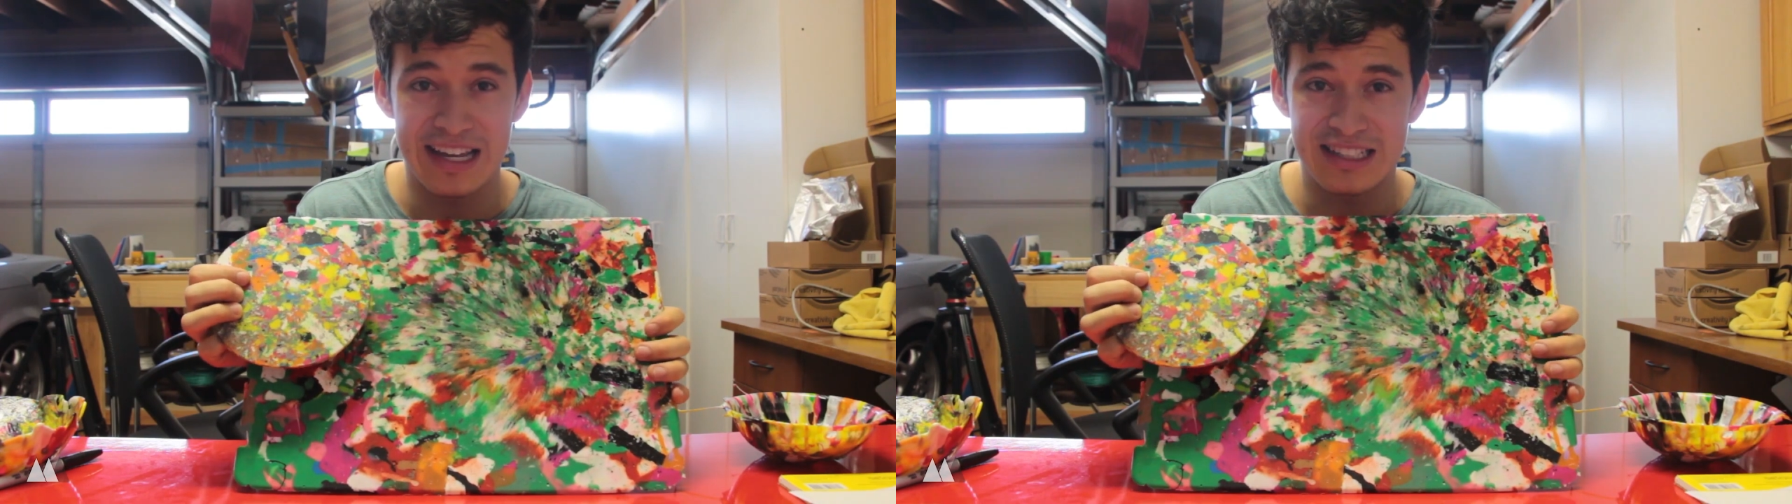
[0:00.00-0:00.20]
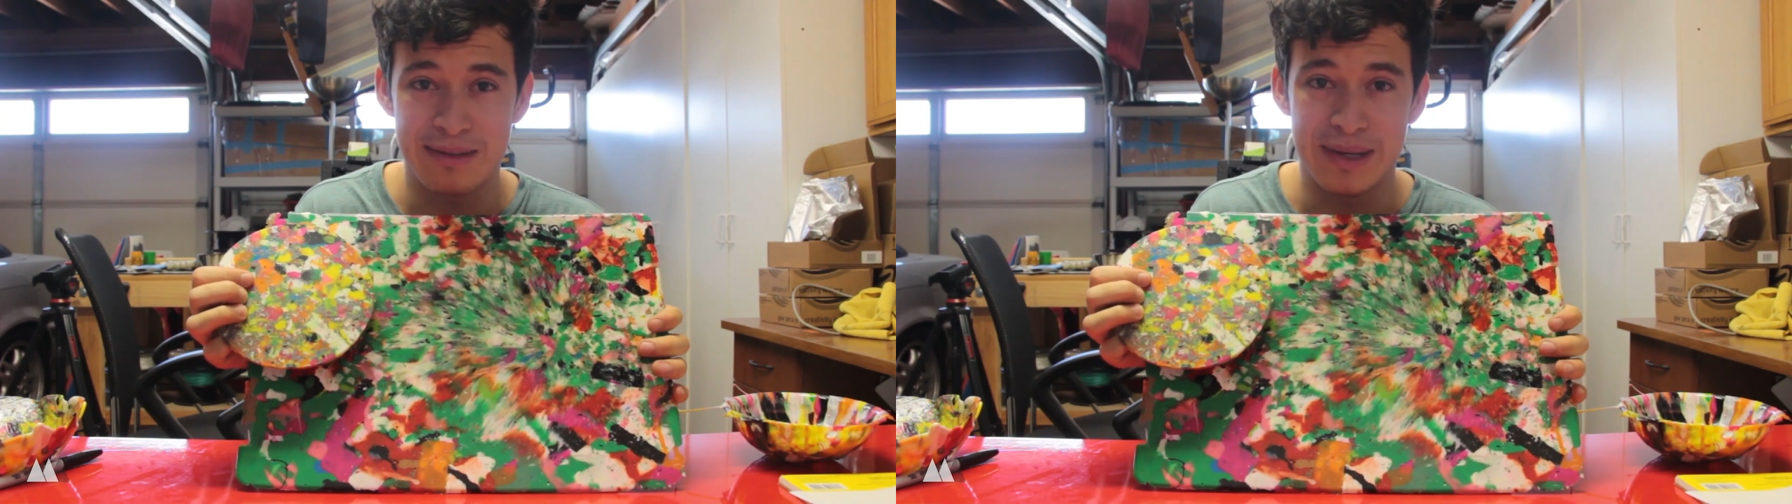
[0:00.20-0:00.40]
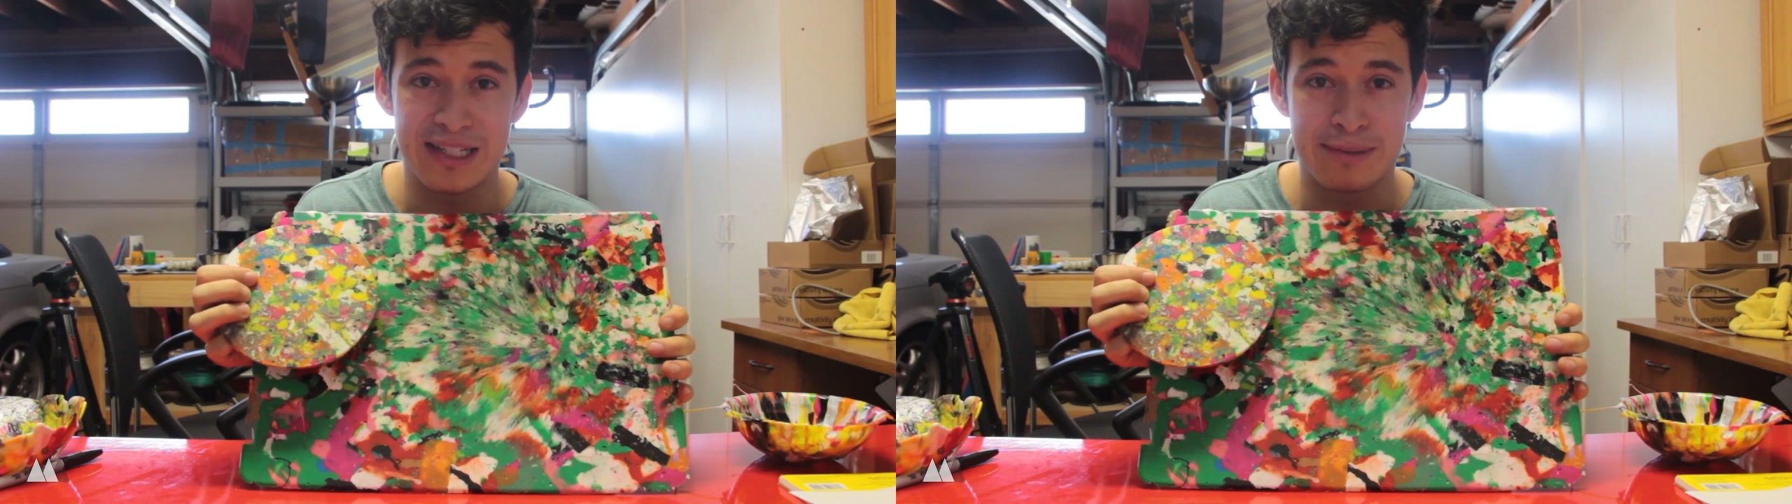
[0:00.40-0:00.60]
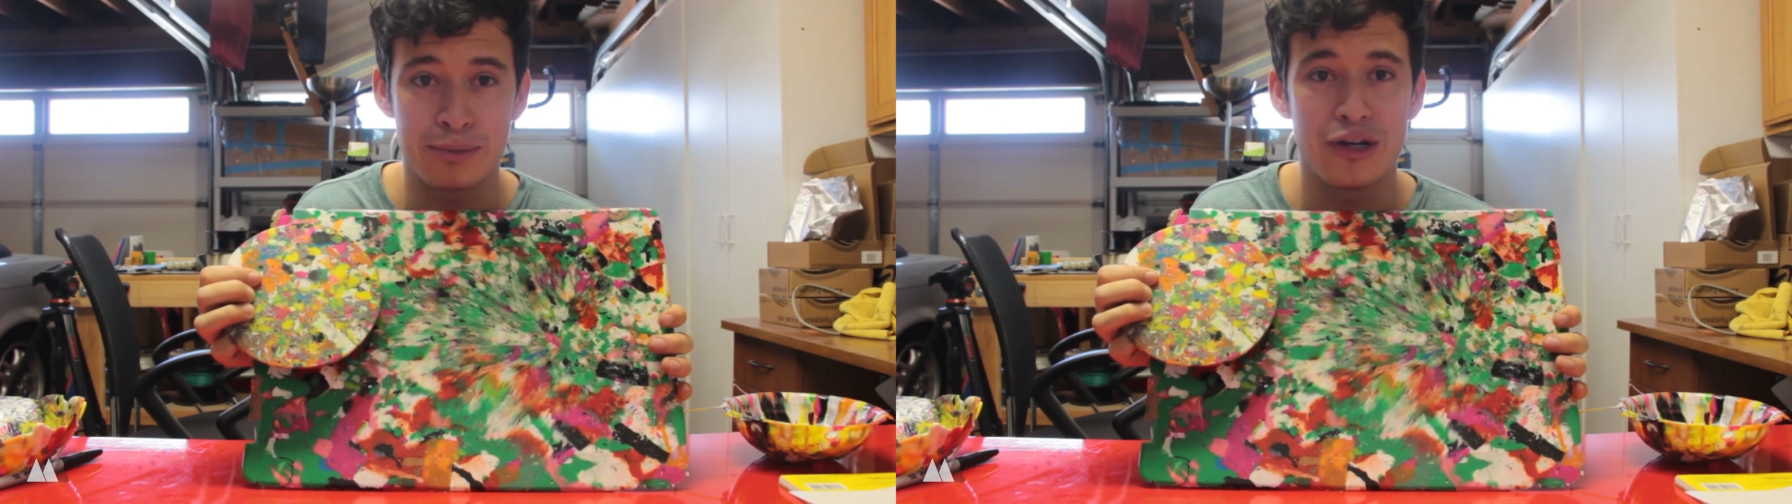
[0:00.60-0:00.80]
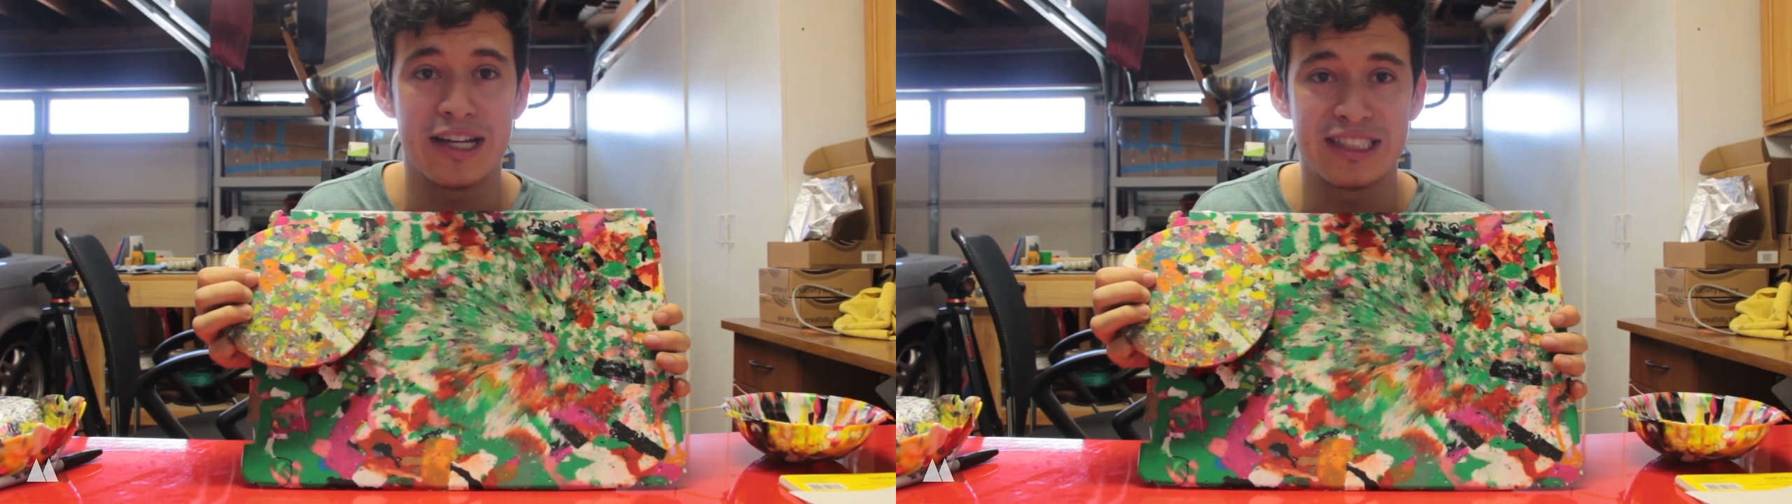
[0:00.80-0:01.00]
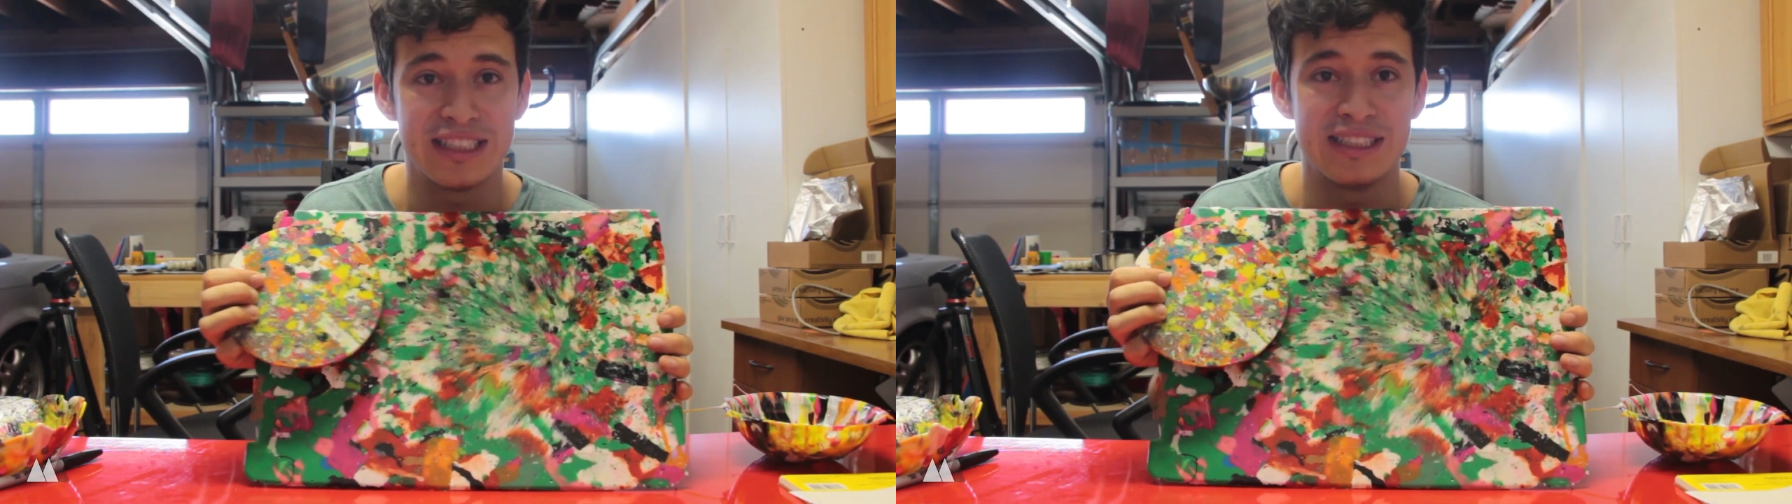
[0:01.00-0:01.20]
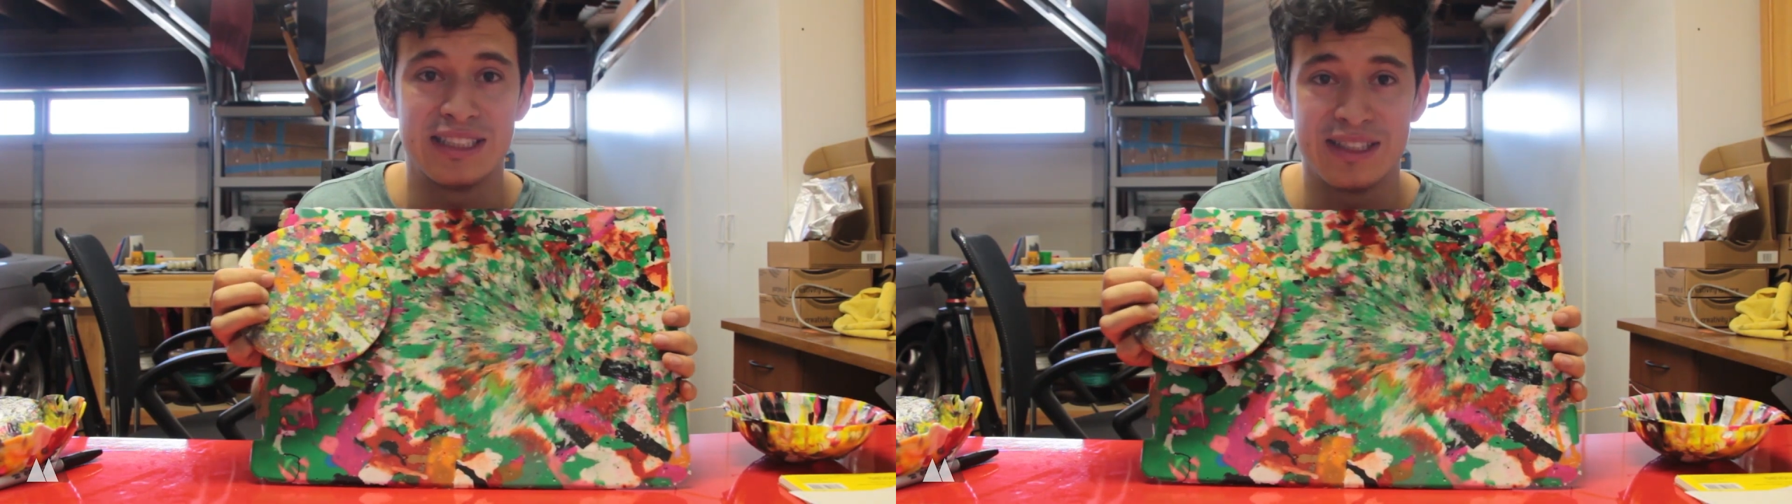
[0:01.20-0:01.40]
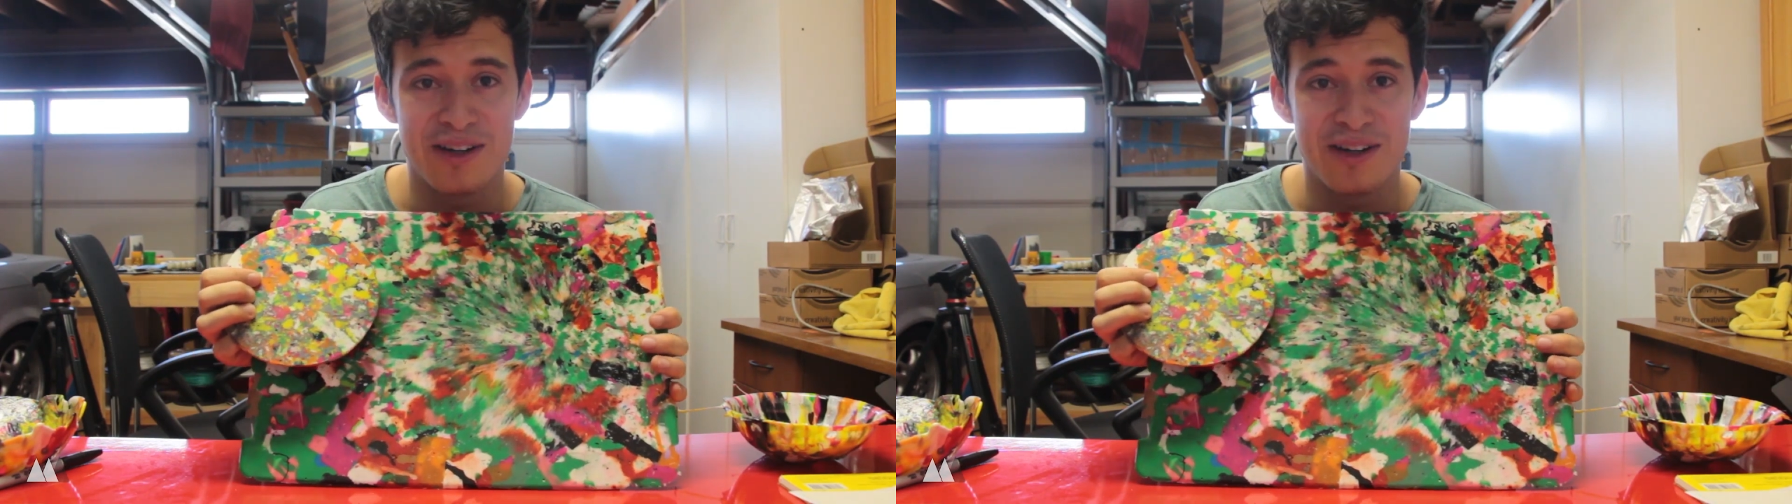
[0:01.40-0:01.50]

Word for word: get some inspiration